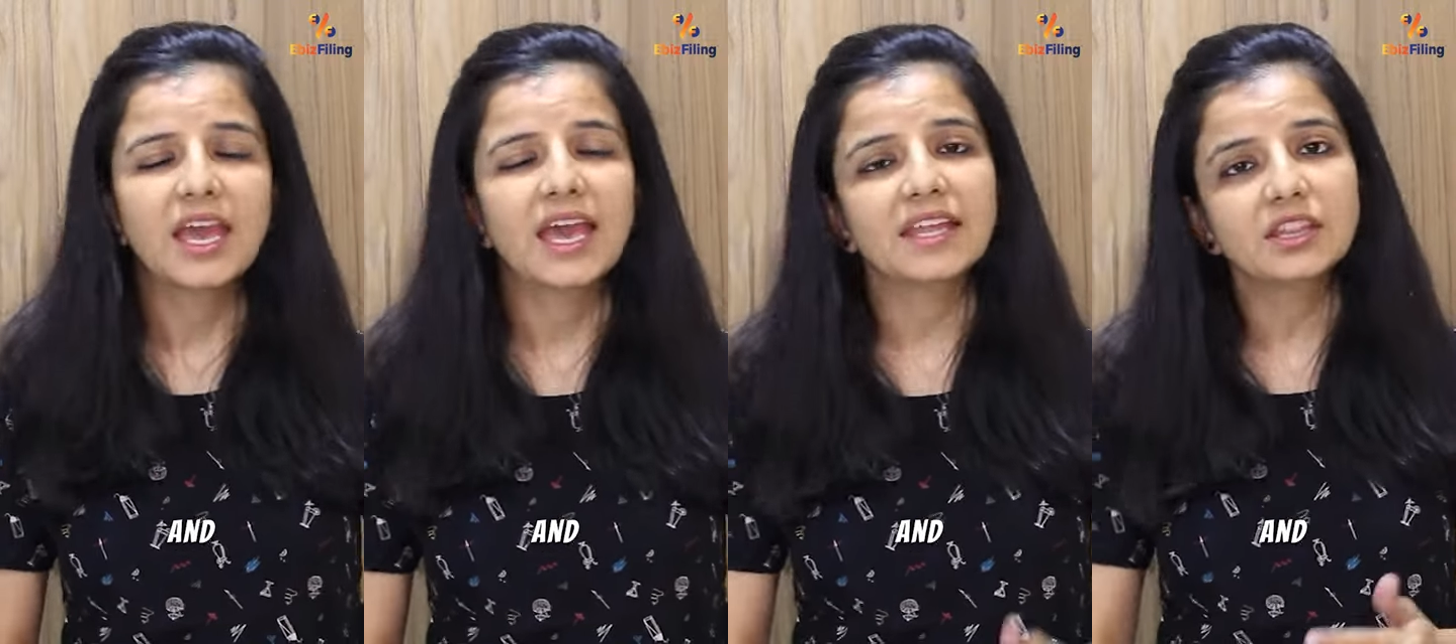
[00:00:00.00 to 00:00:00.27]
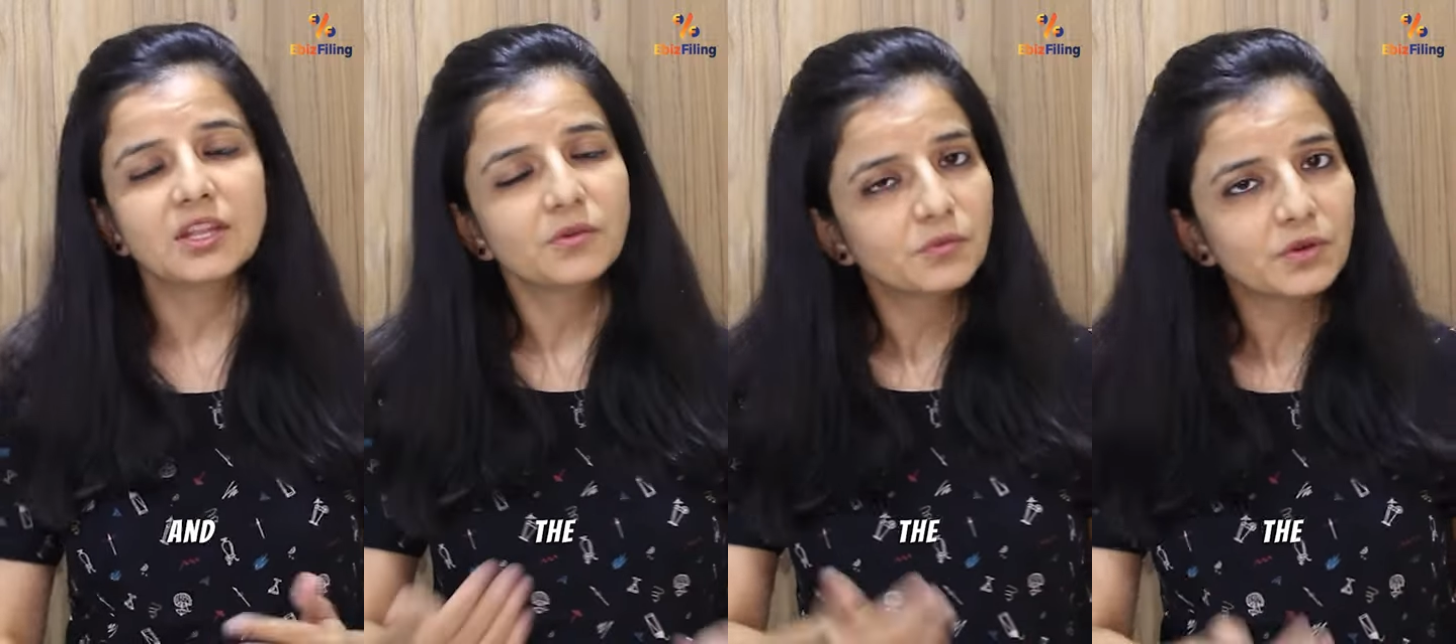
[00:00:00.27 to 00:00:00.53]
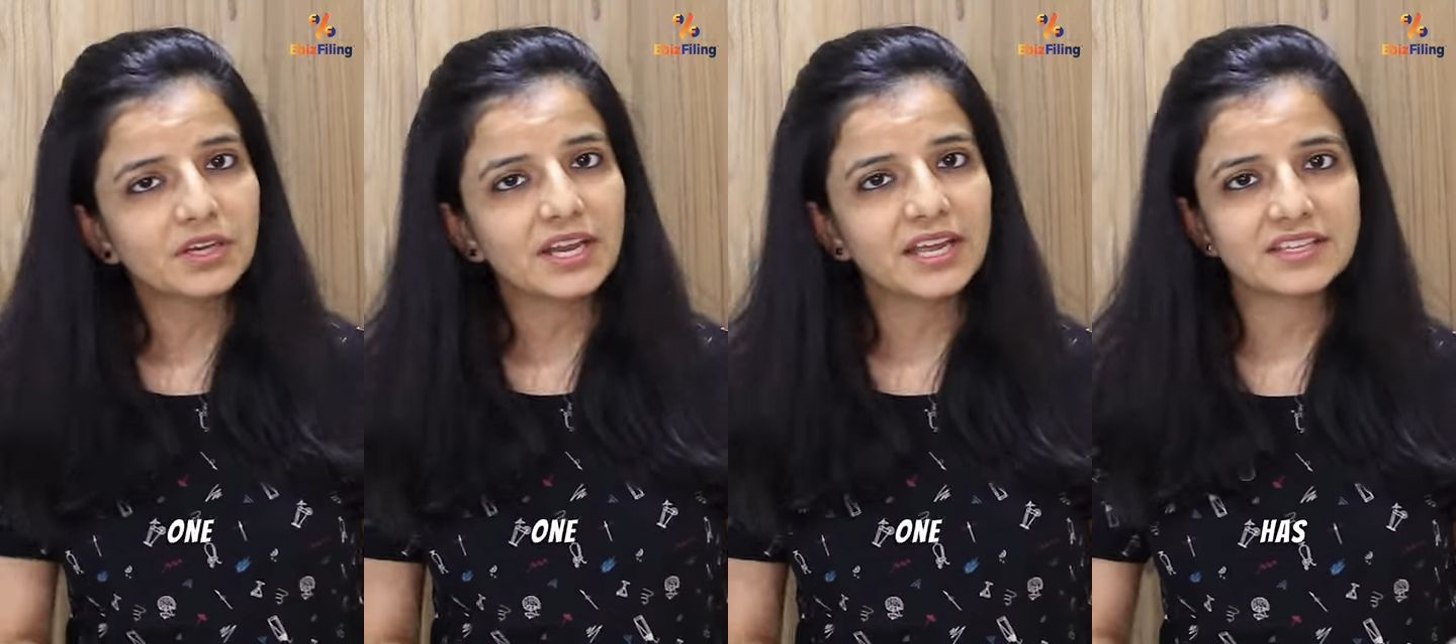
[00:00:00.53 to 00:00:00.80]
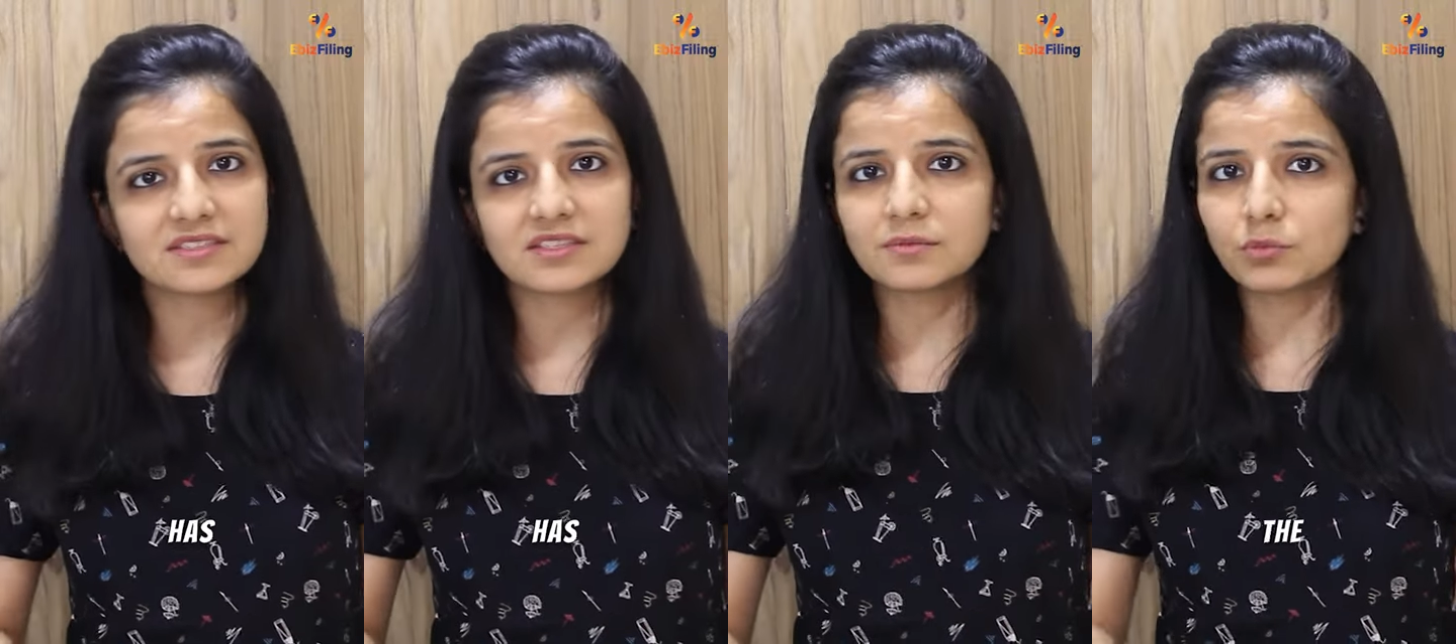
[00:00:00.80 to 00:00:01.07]
and the one
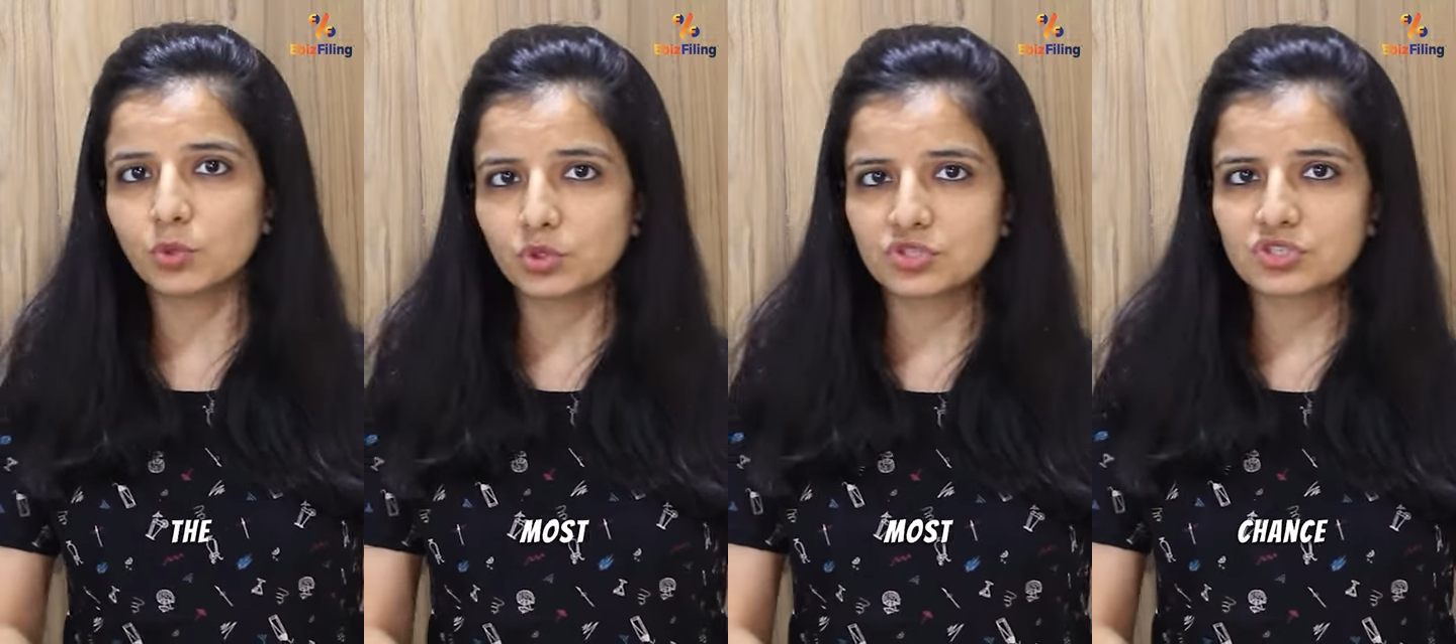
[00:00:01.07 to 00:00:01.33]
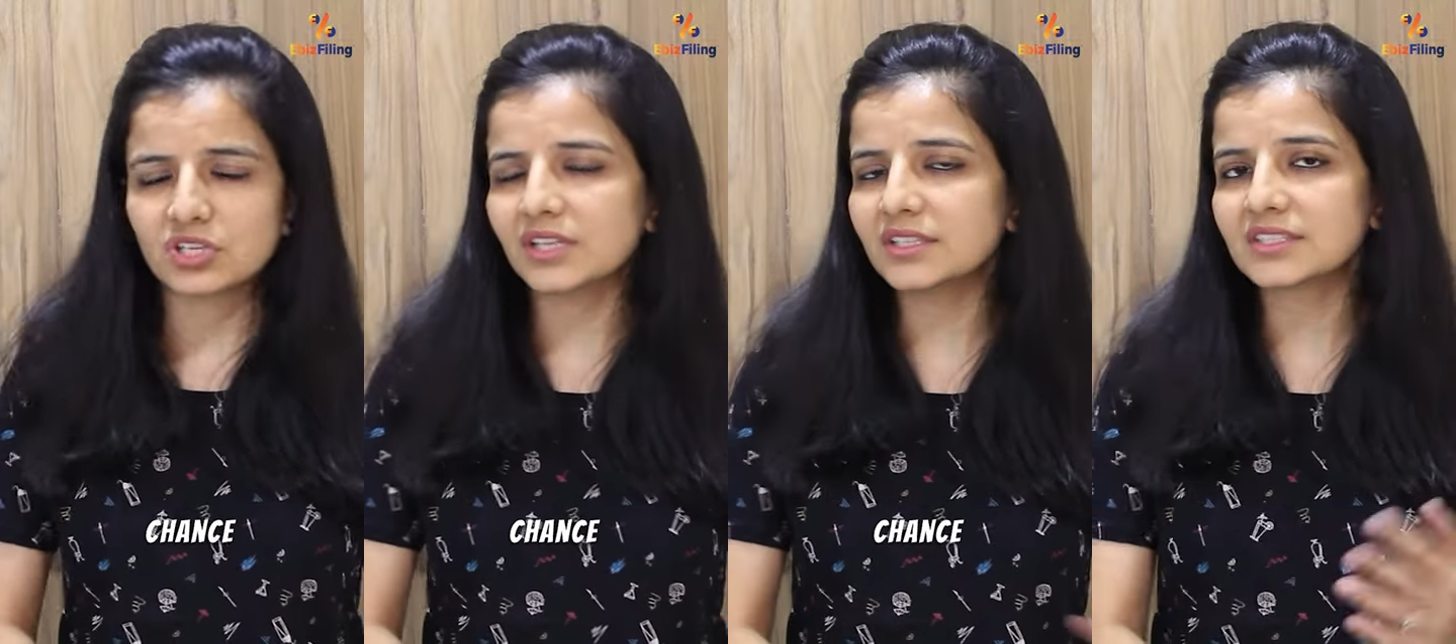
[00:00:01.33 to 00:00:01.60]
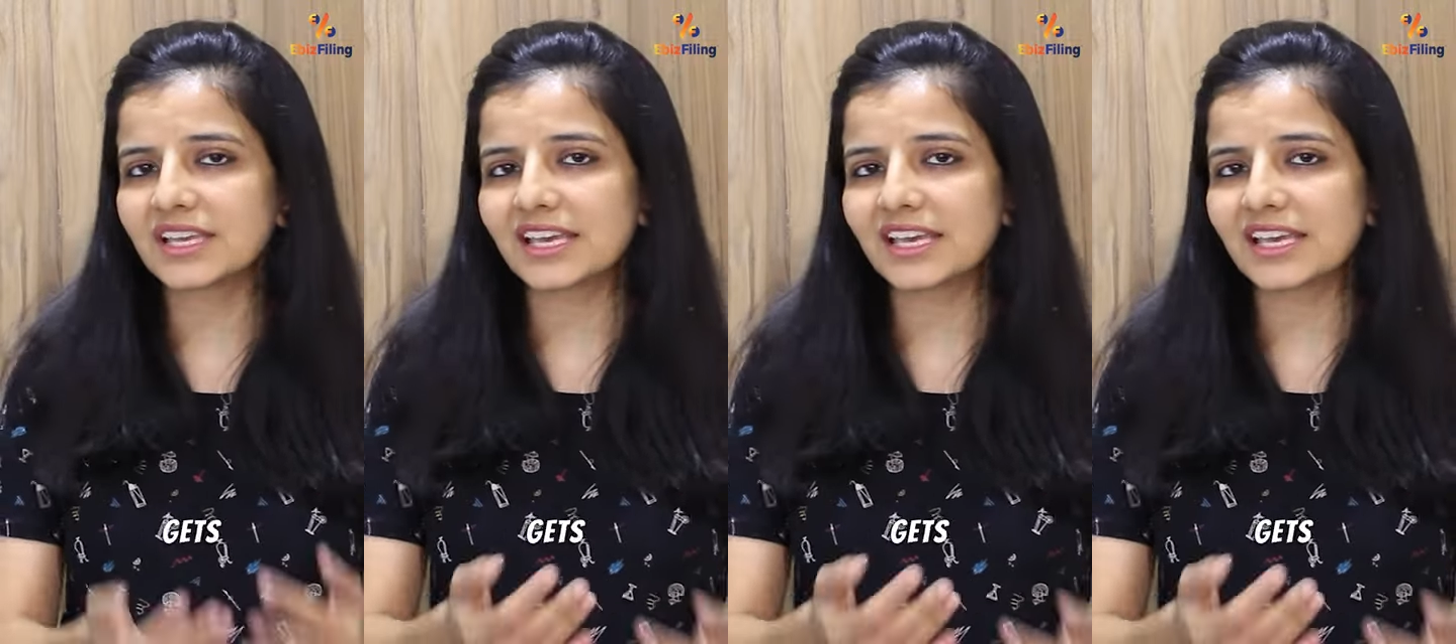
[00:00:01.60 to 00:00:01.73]
has the most chance